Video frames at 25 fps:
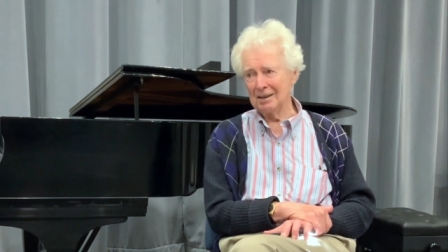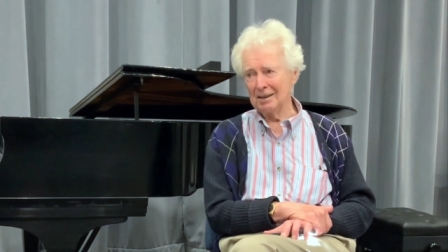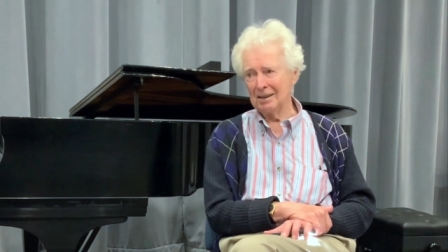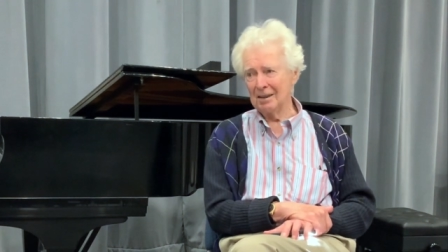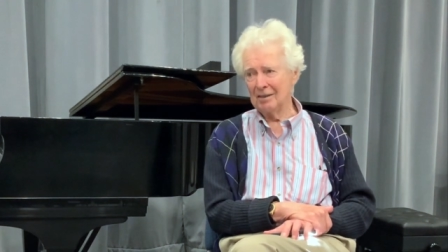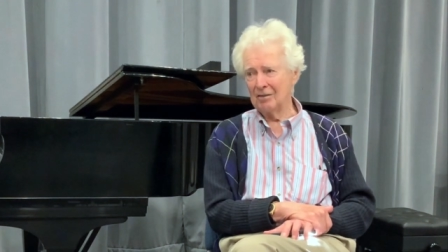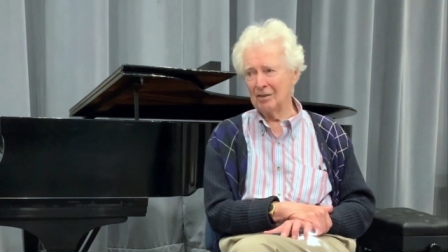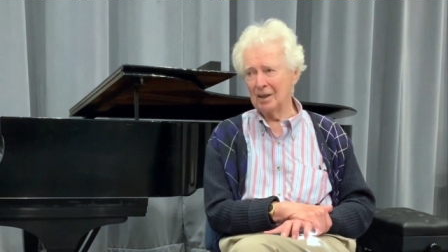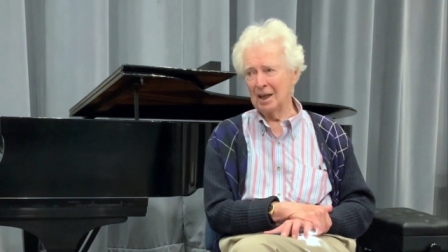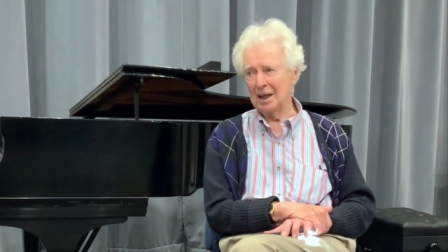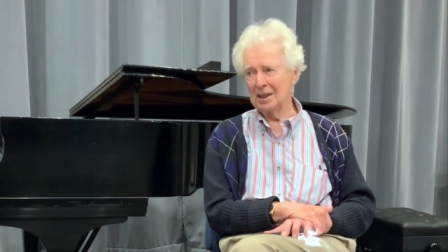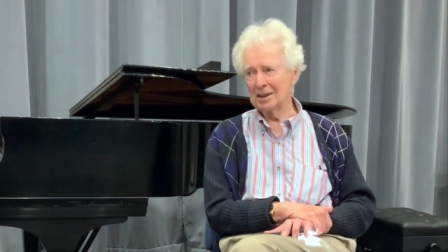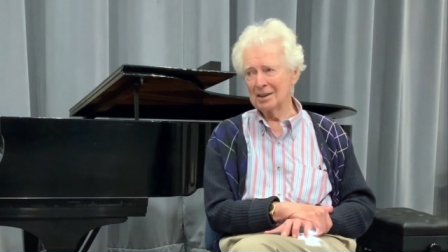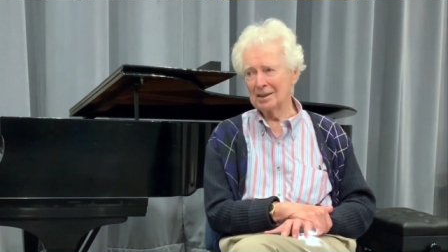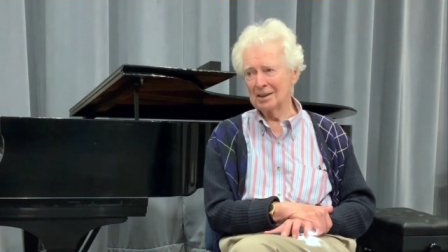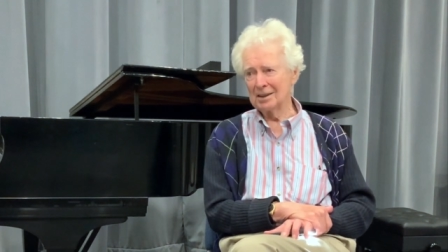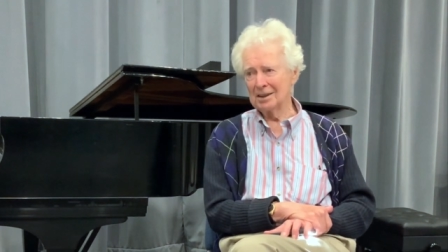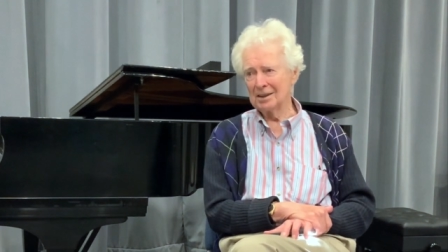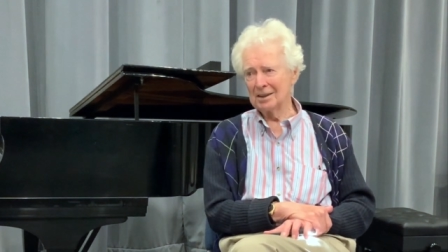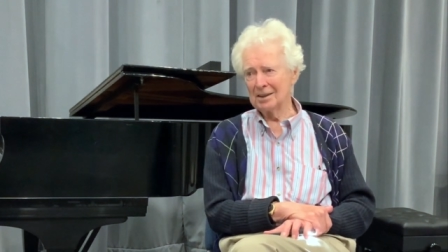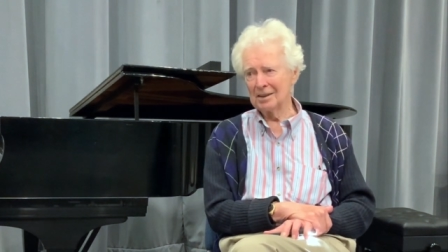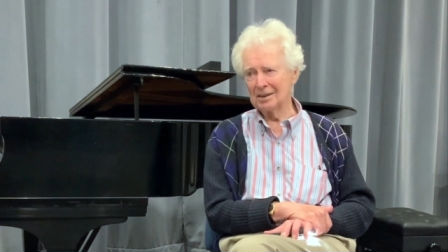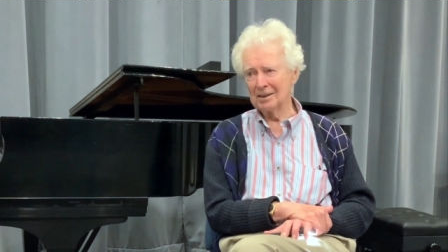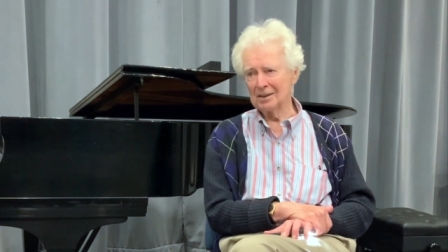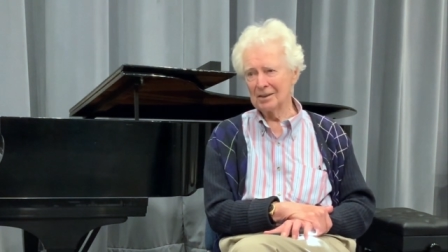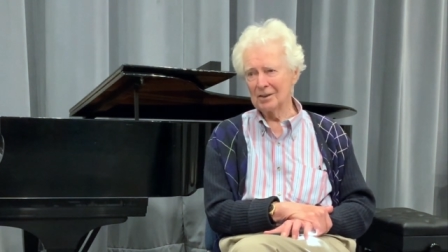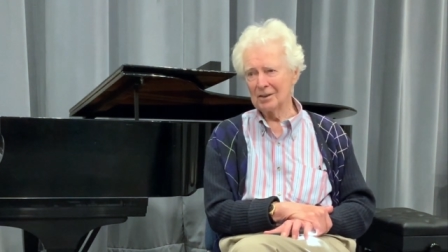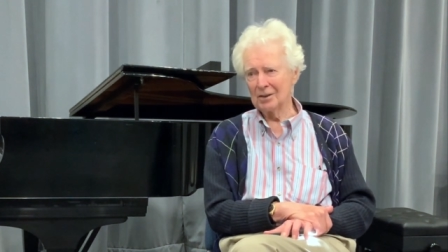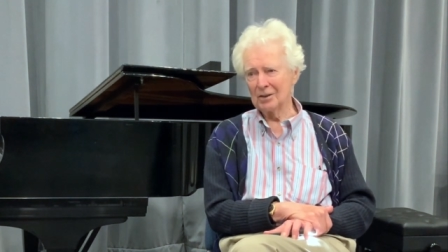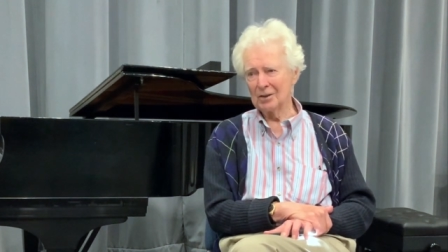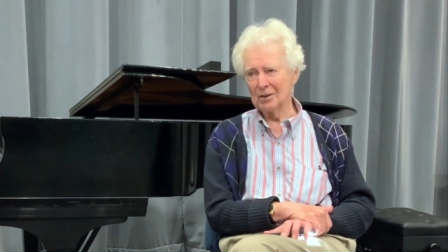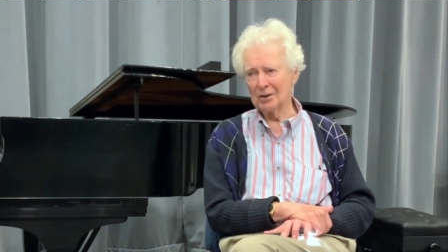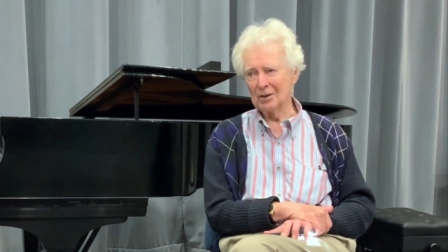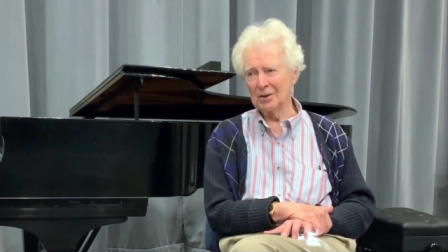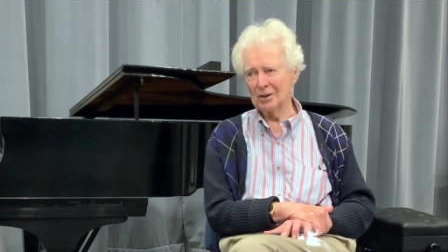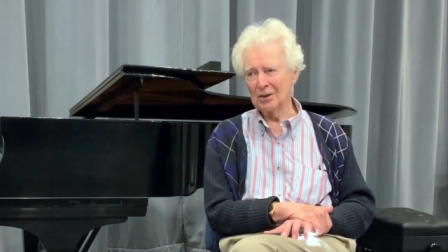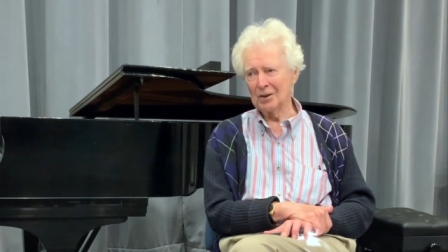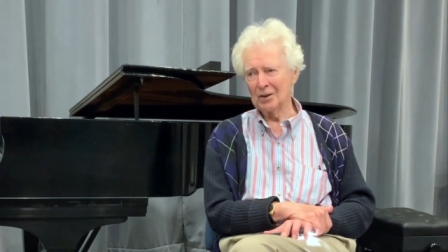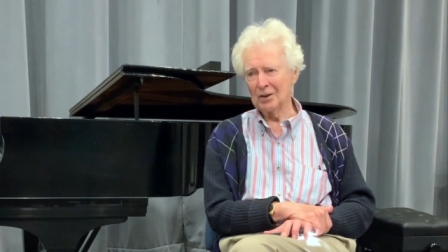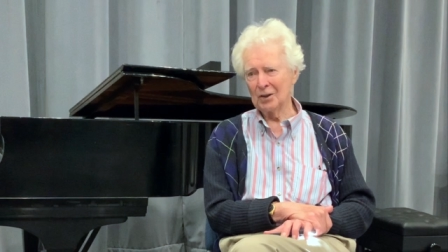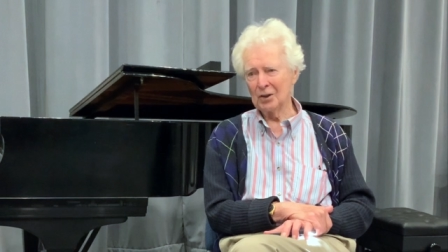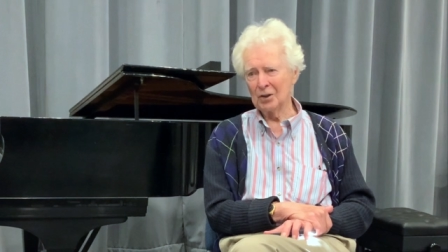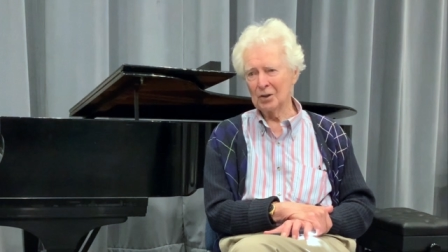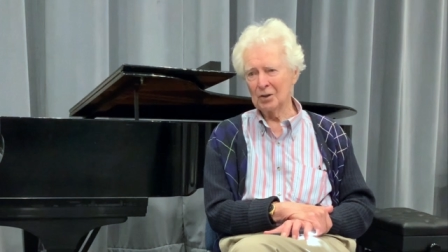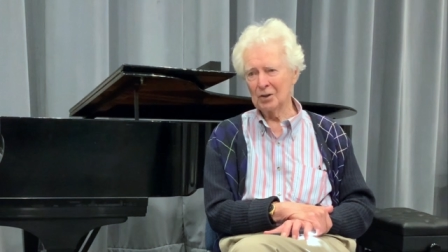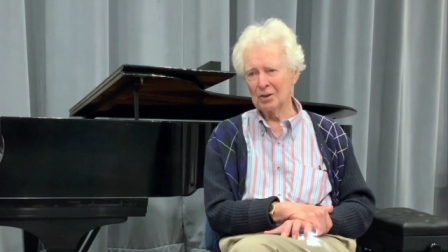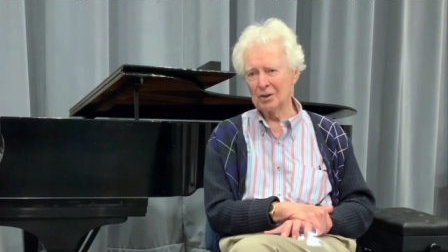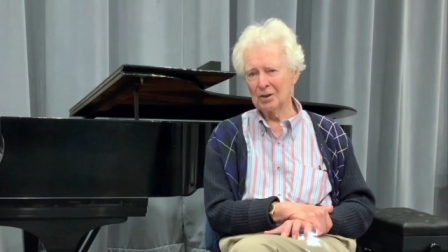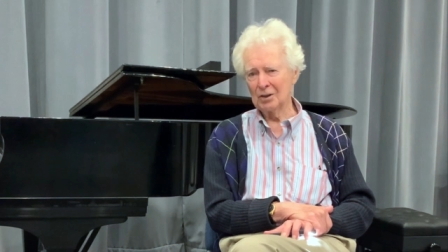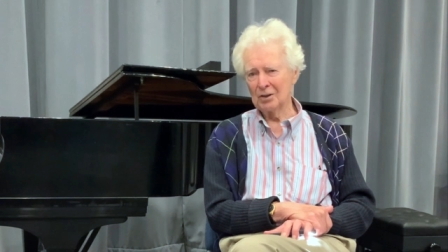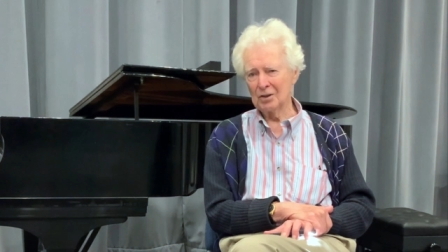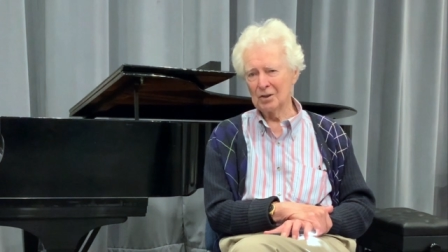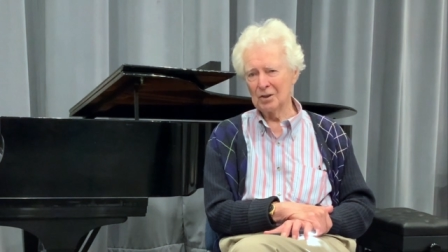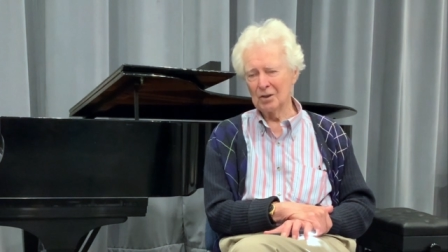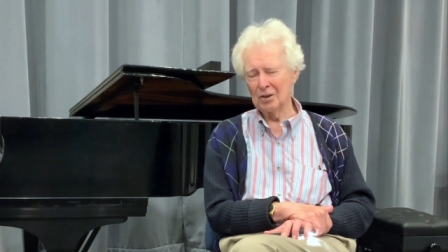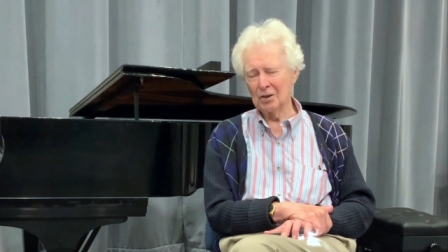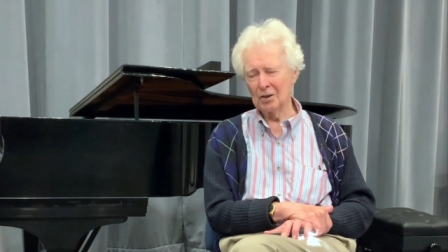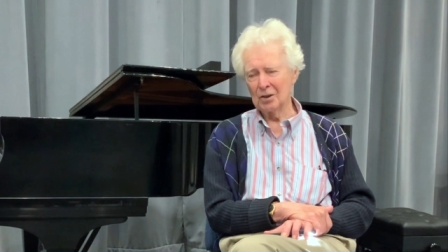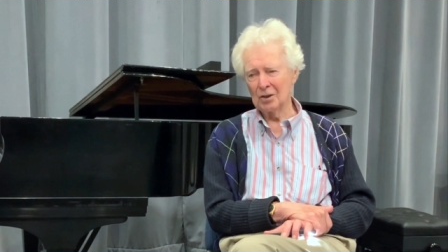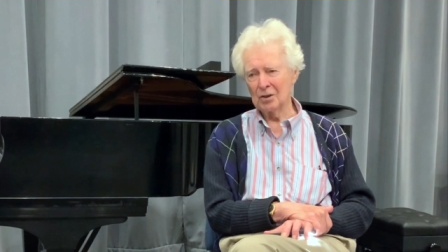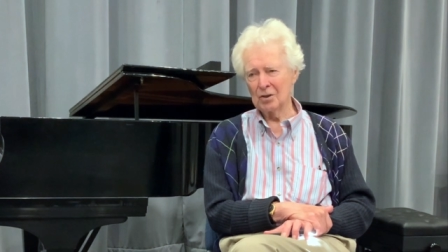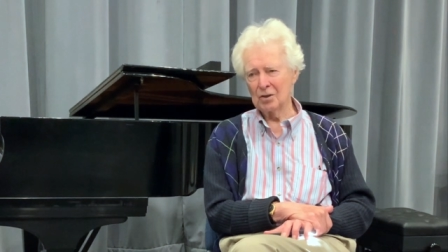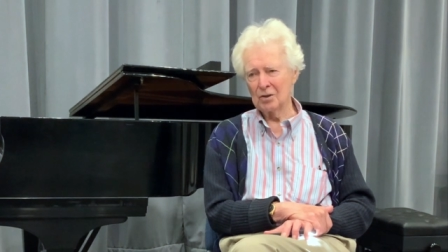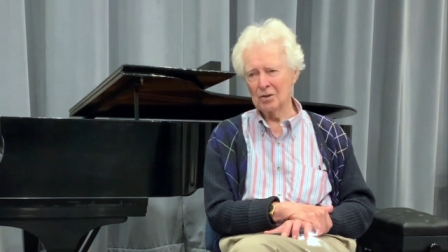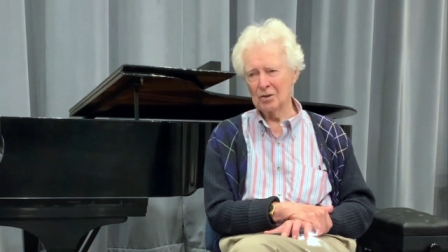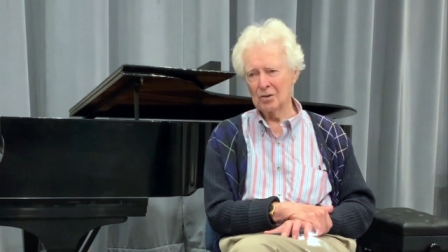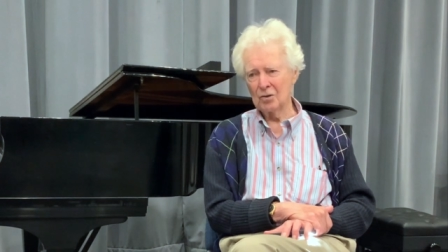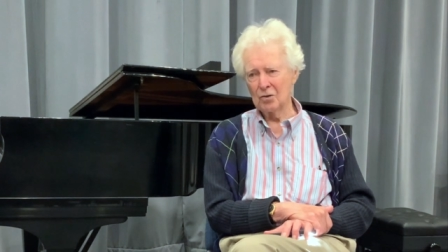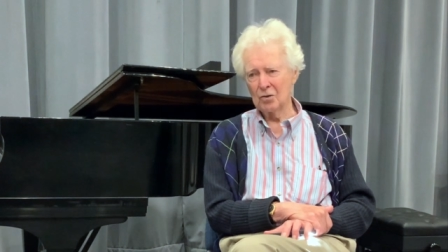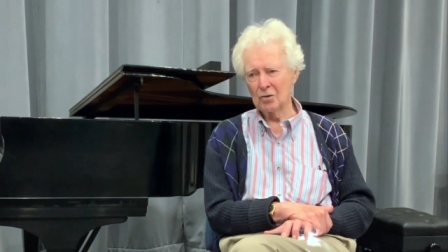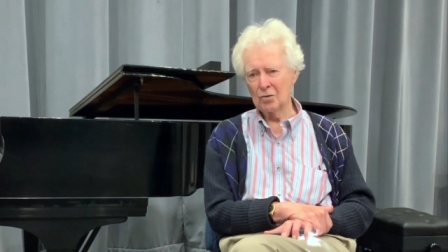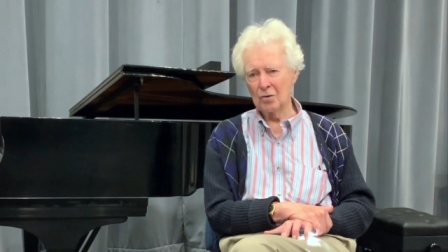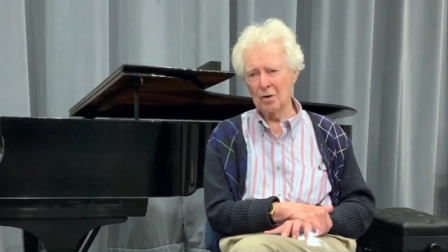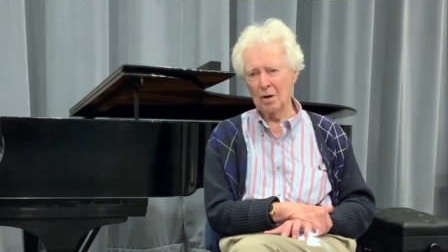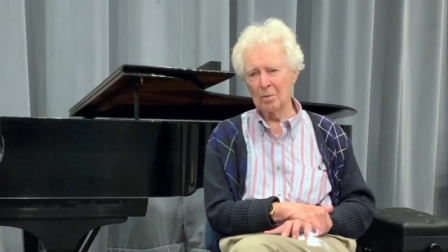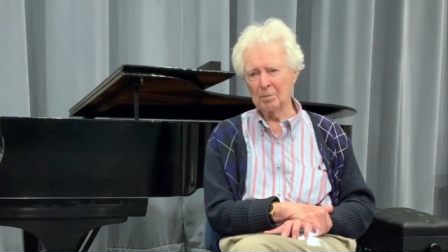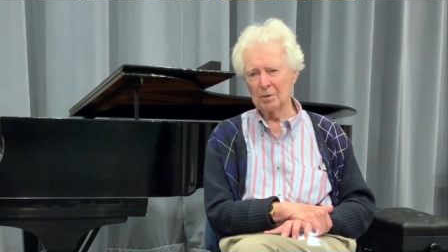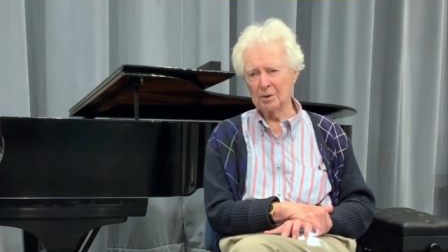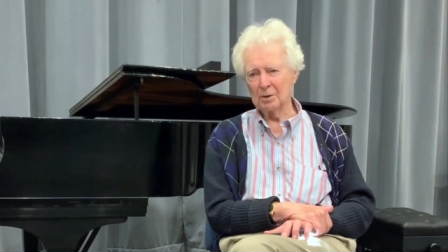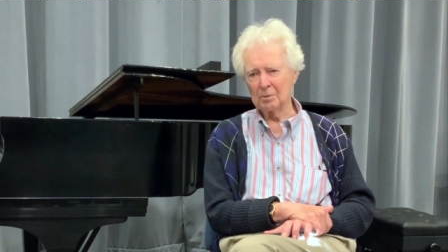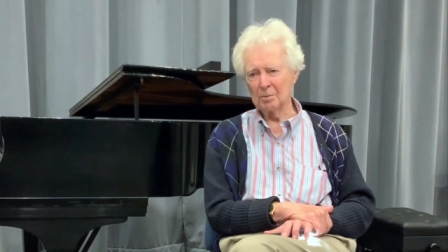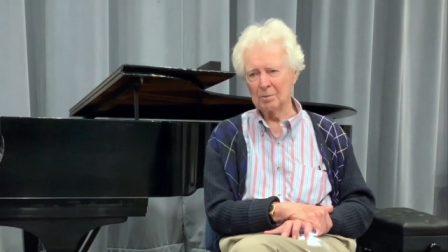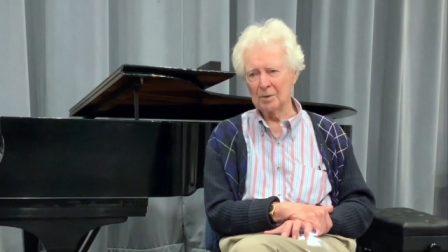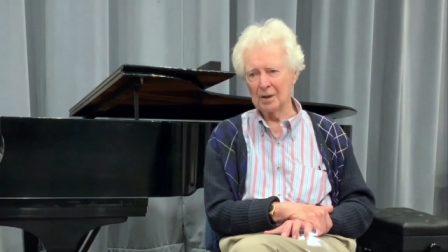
violin or trumpet,